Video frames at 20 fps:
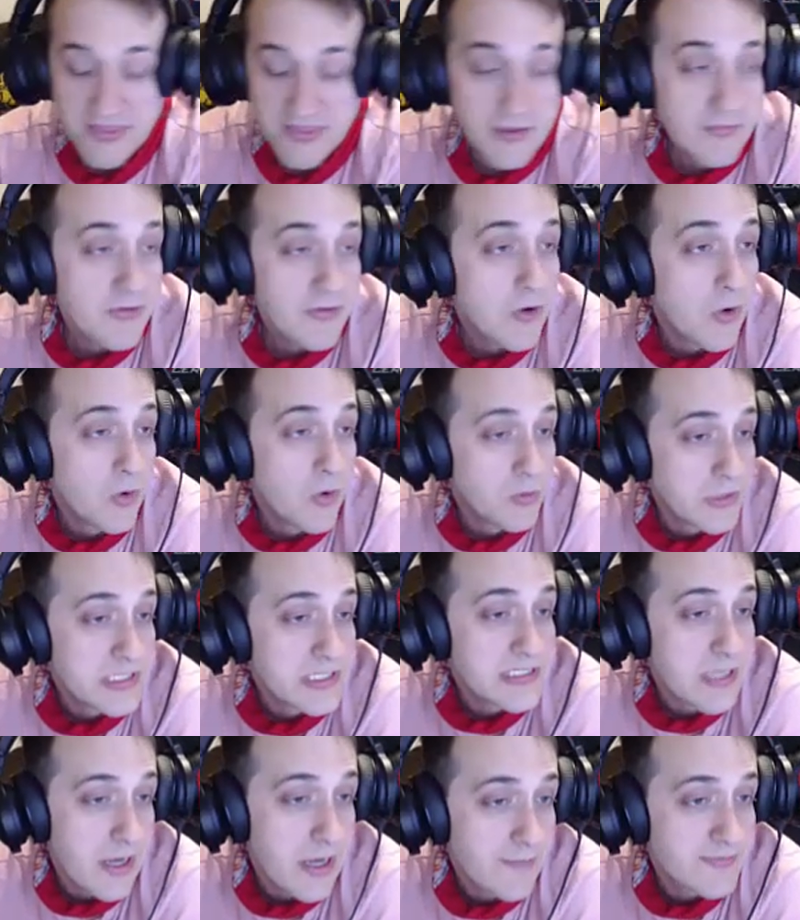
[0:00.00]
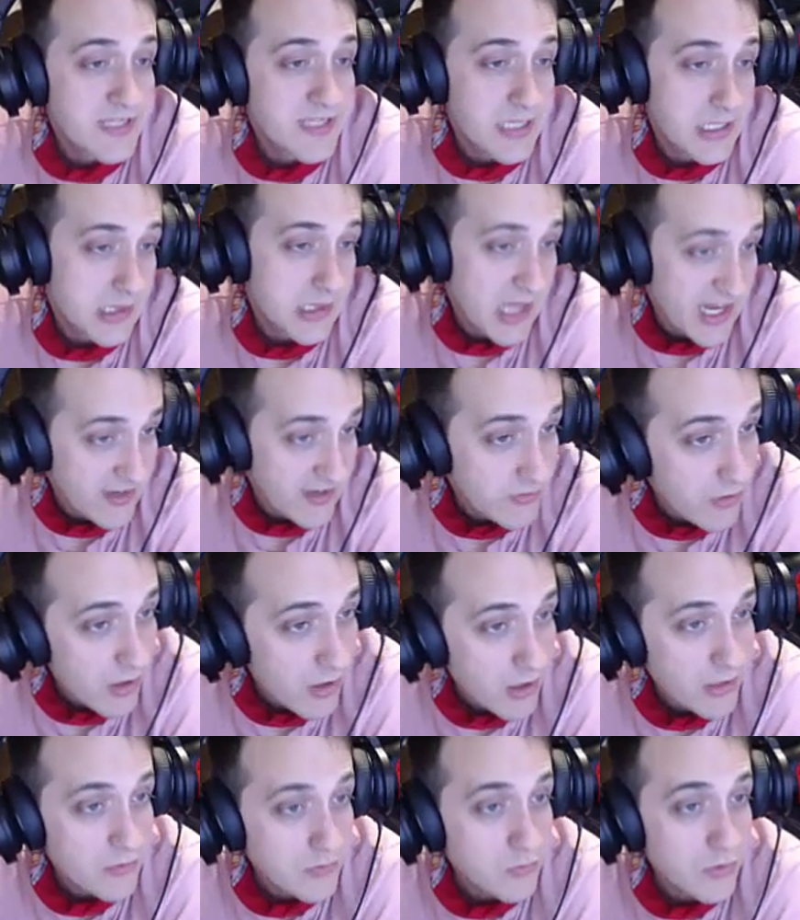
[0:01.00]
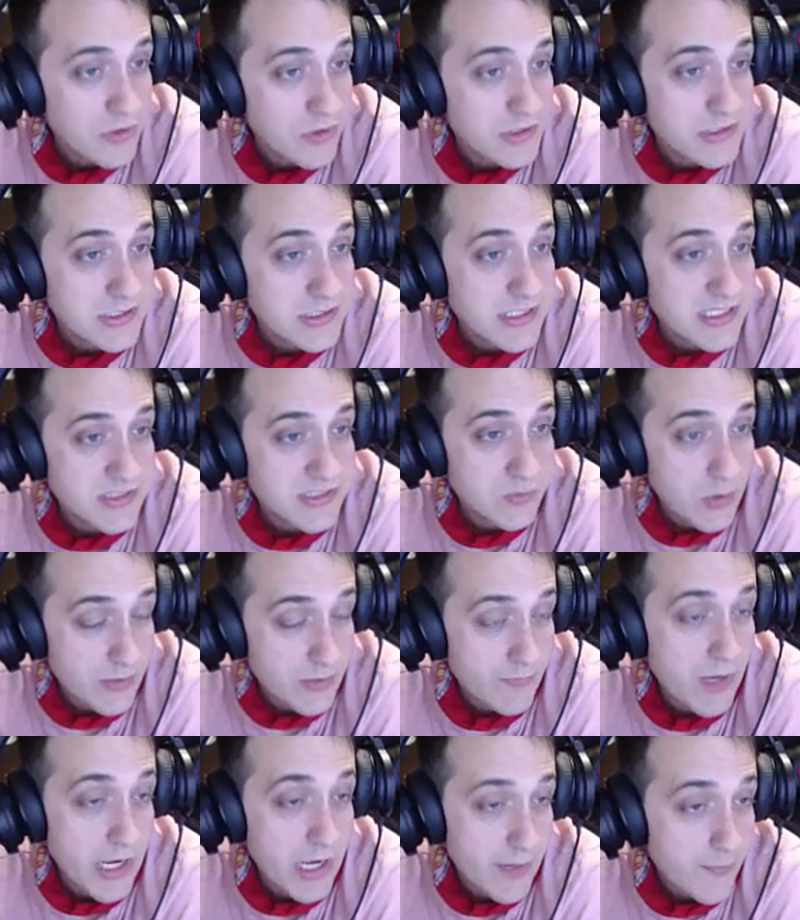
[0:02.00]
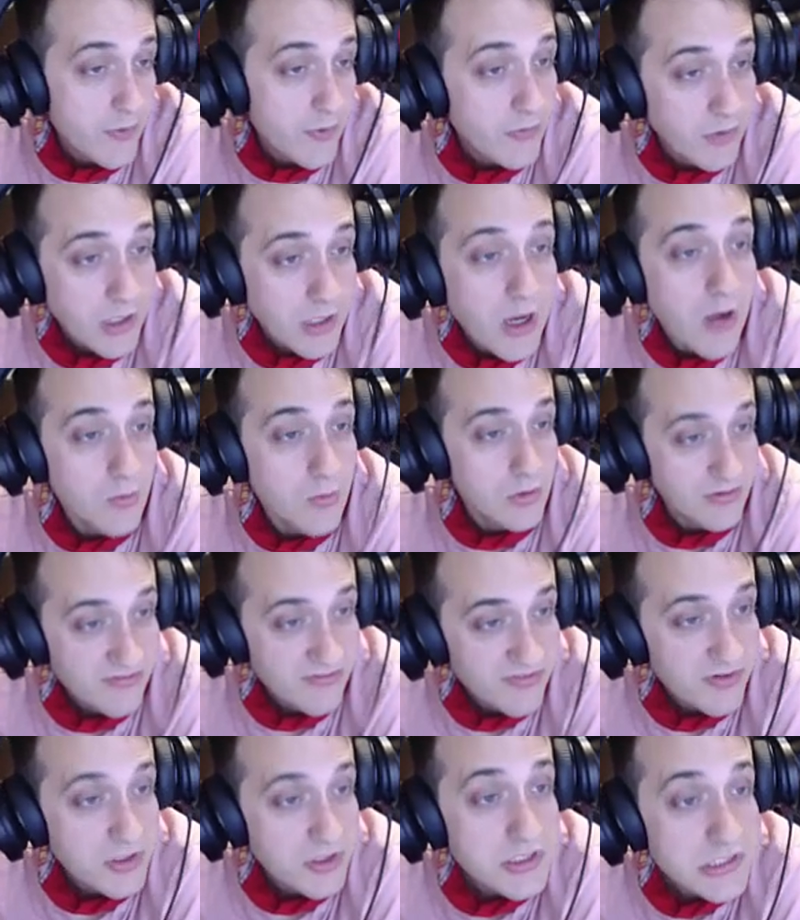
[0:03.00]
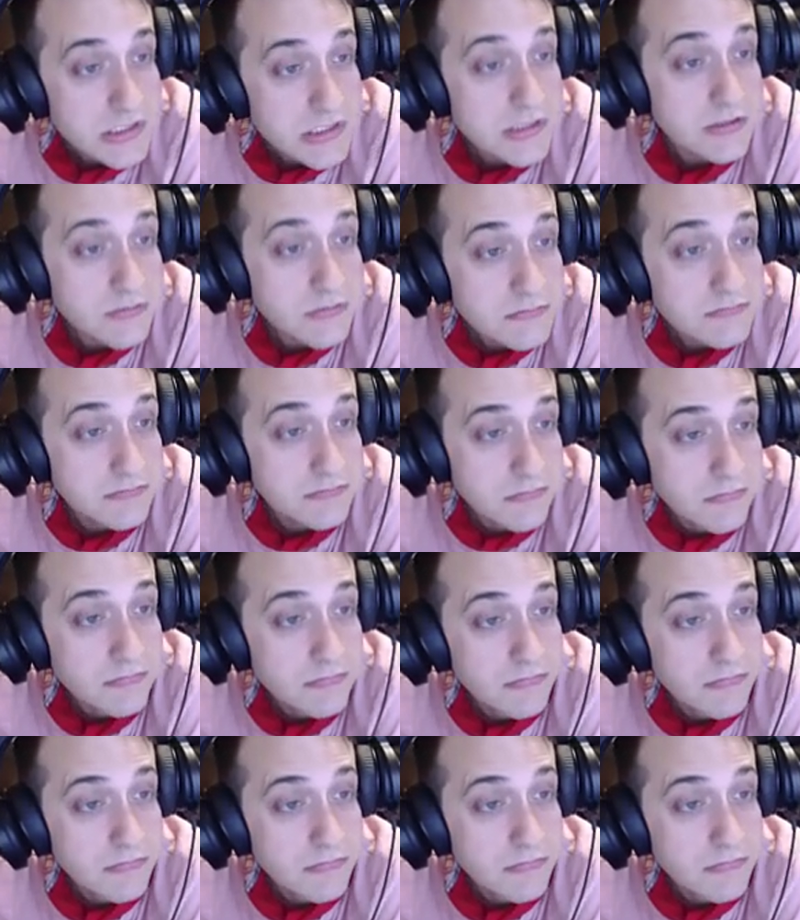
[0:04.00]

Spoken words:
I think the only times that I liked the Haunted Woods is when my opponent got one first.